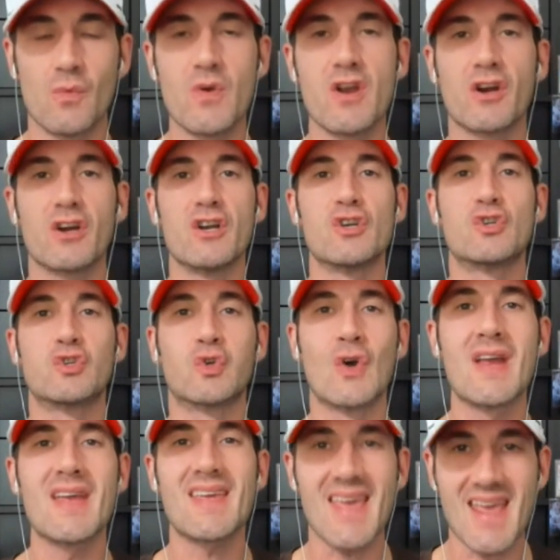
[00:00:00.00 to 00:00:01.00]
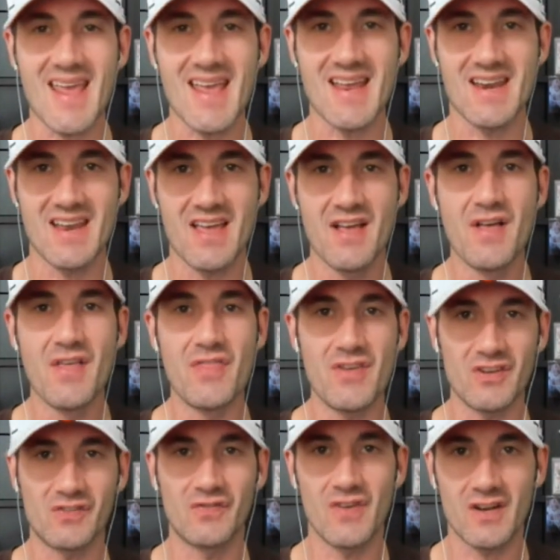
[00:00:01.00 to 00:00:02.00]
We are going to drink in
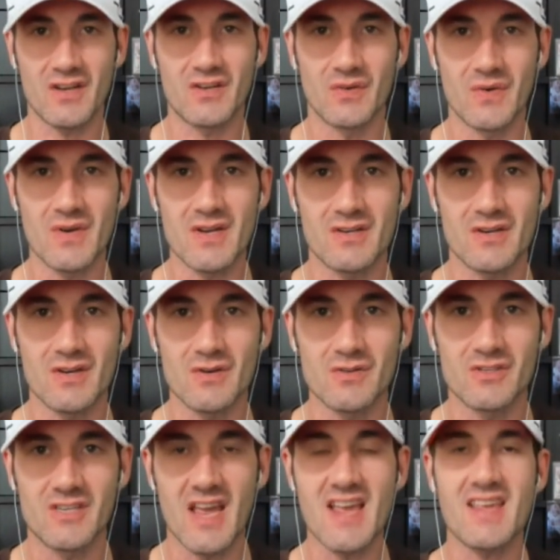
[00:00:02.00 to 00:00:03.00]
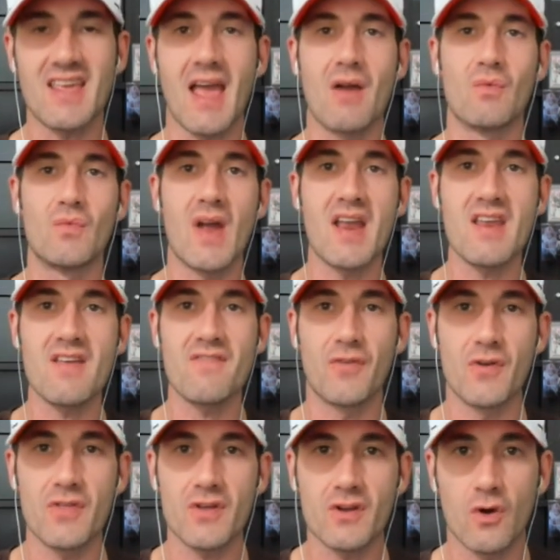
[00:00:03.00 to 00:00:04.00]
this Victory Tuesday. Get ready
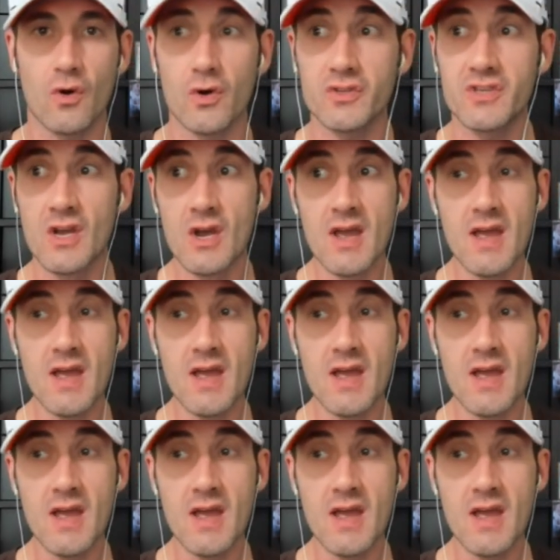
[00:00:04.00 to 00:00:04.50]
for the Colts.